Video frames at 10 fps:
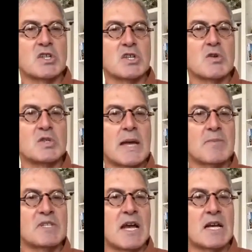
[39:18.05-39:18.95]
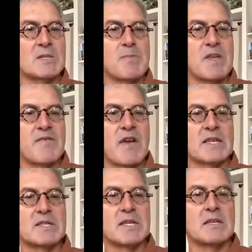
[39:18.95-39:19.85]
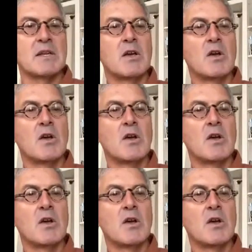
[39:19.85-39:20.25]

to use hepatitis B vaccine,